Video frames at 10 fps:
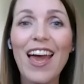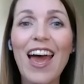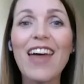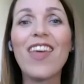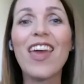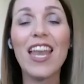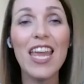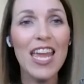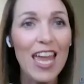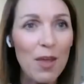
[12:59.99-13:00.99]
and then
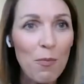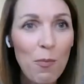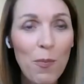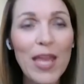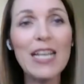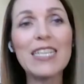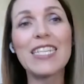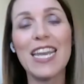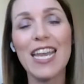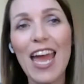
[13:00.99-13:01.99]
build
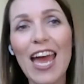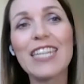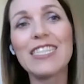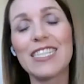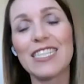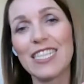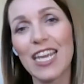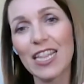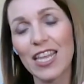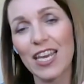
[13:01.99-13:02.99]
and enhance and
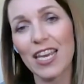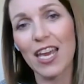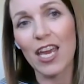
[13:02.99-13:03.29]
take the